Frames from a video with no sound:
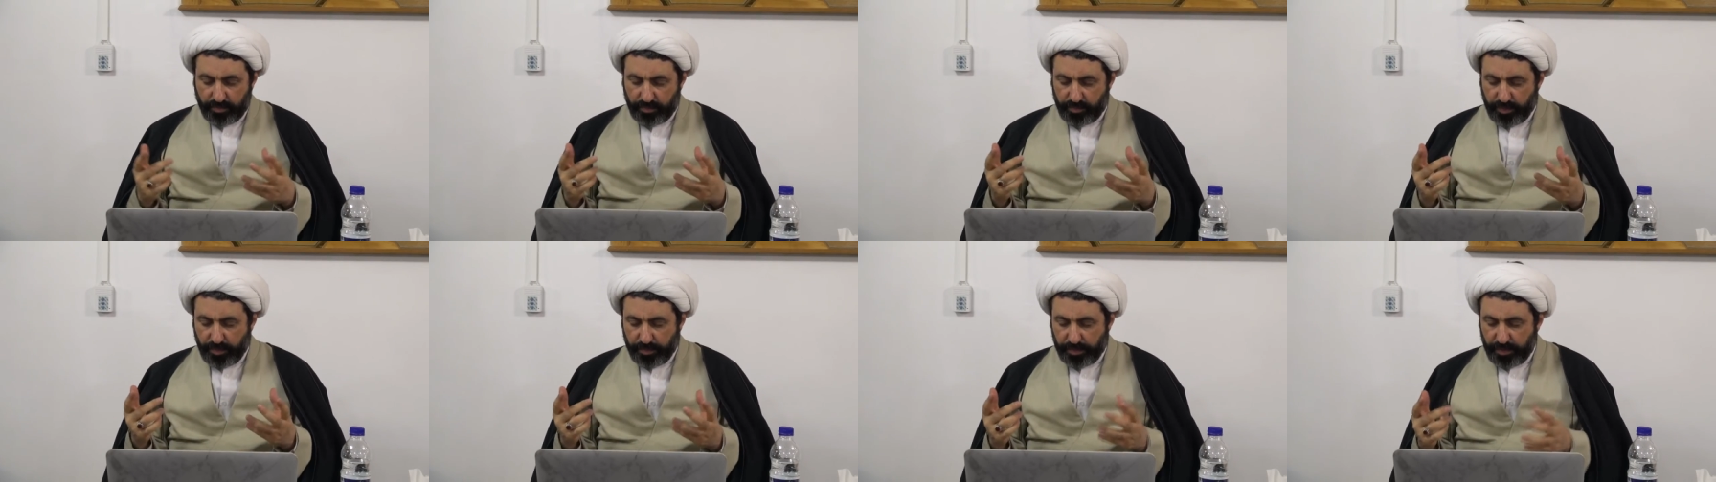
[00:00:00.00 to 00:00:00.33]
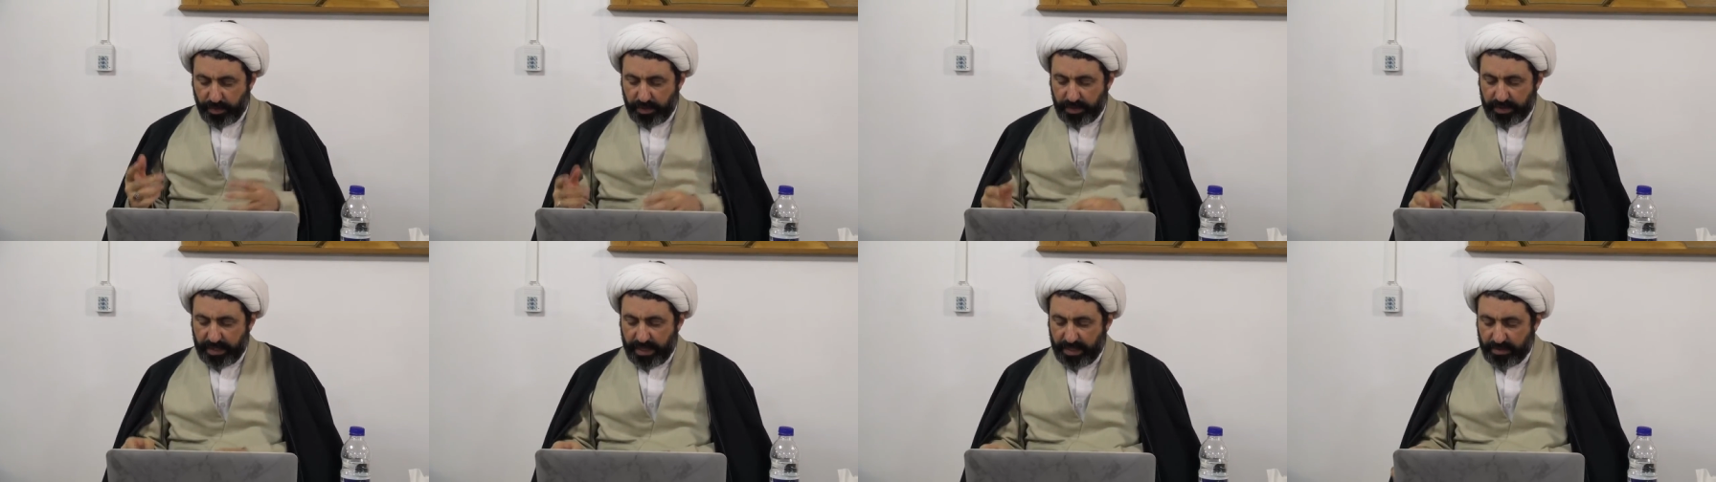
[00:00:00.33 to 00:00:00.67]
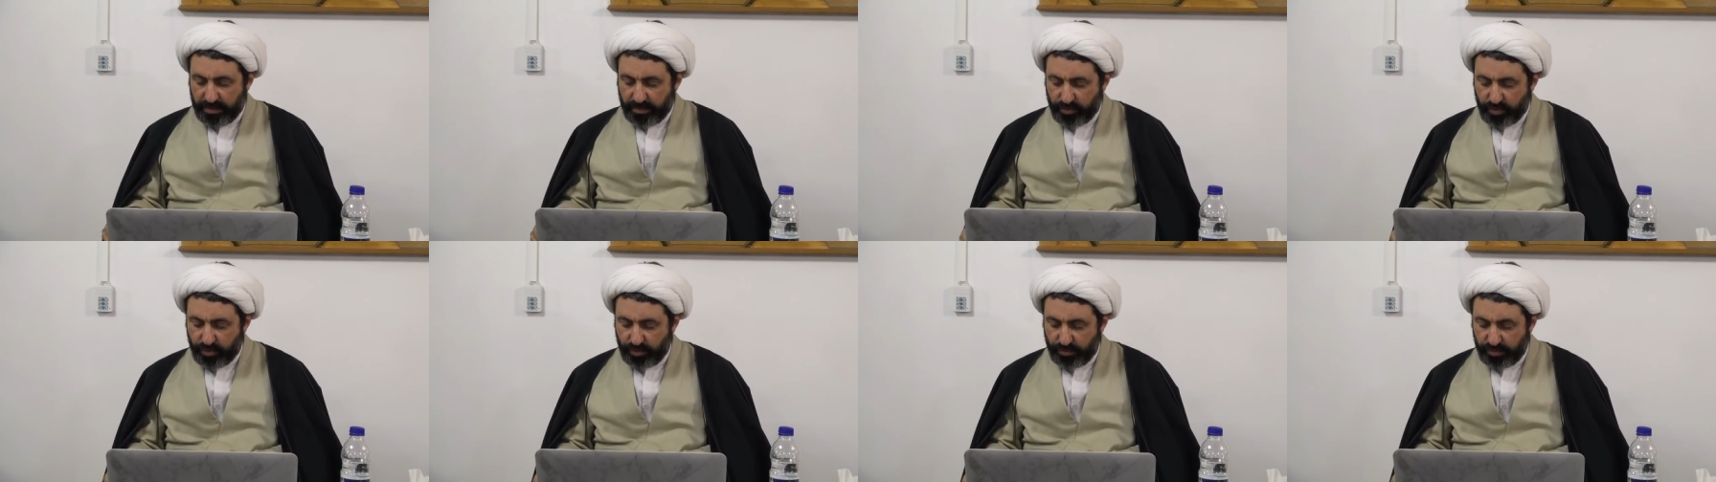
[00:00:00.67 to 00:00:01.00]
People
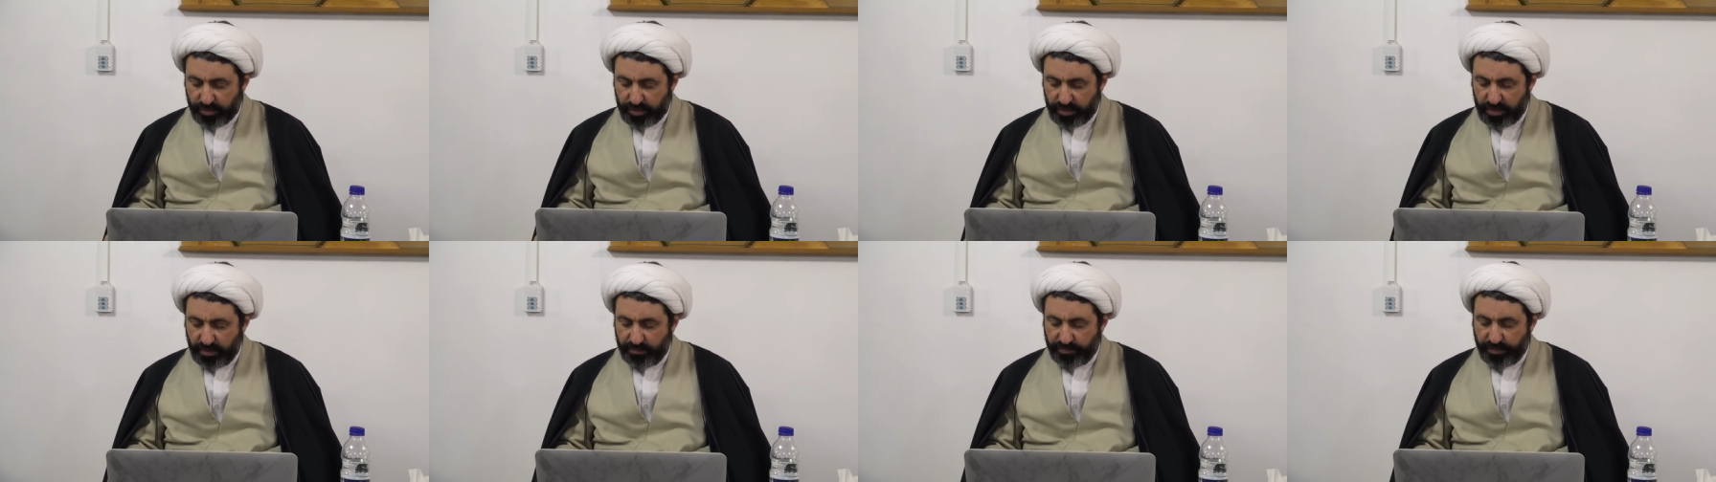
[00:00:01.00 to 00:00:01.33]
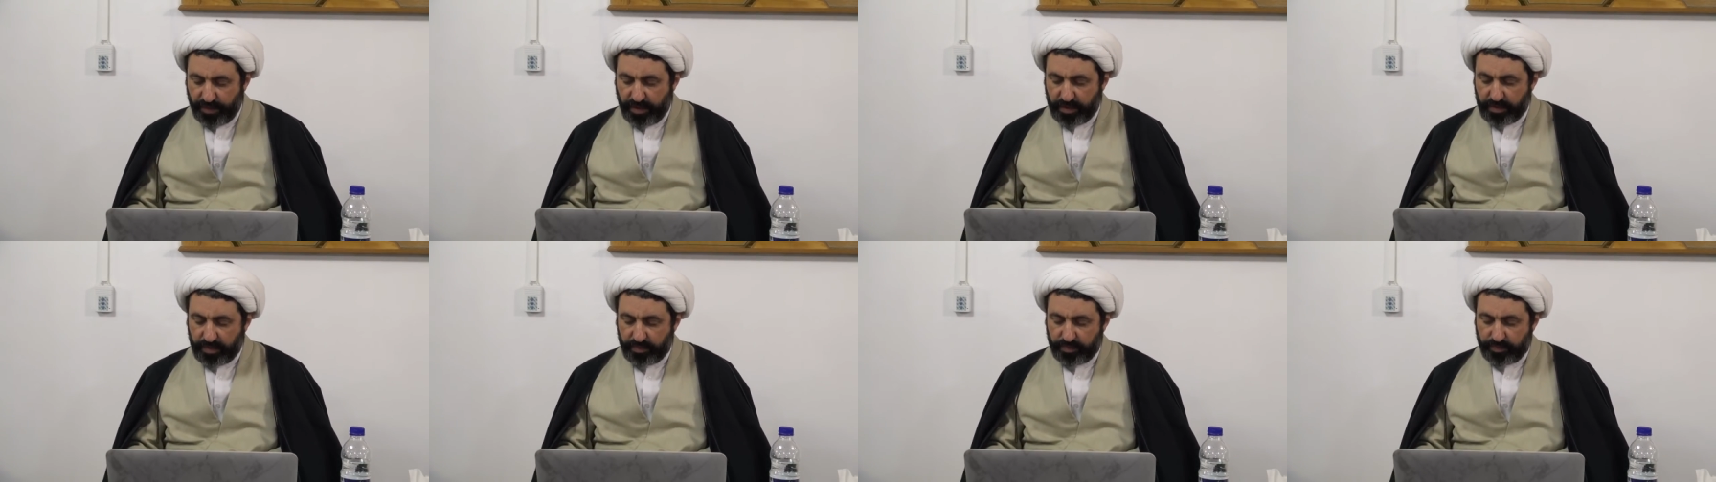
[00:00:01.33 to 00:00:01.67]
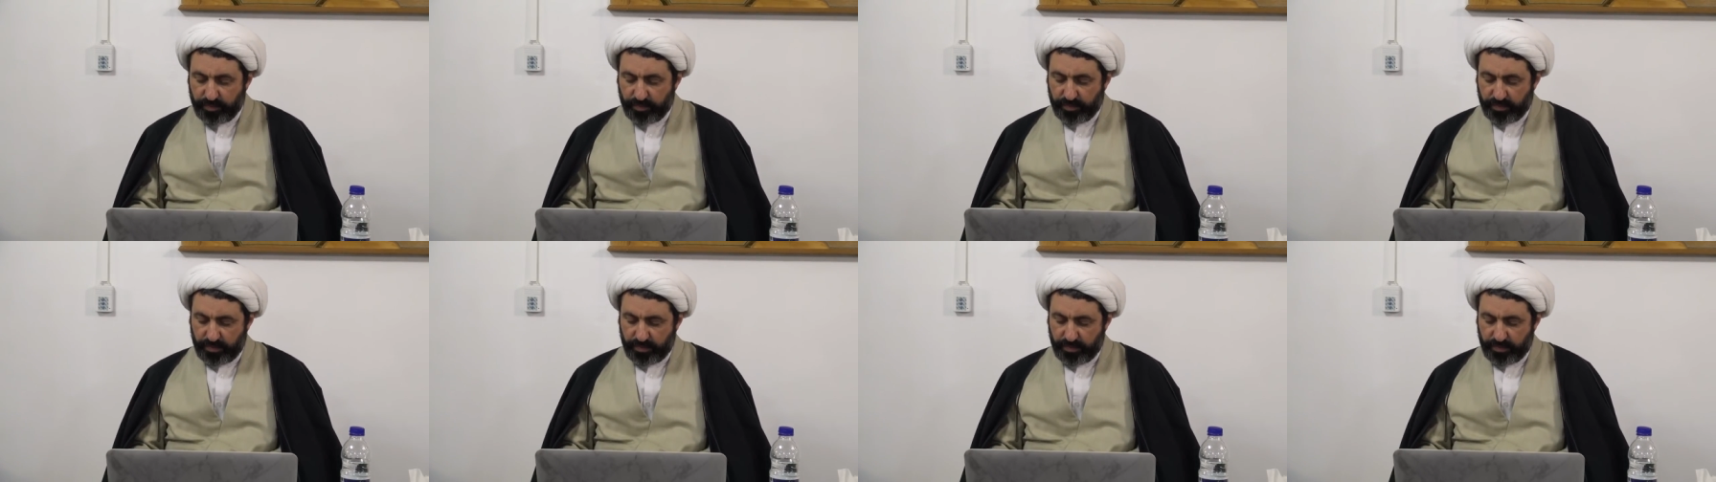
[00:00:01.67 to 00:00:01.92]
can choose different uh,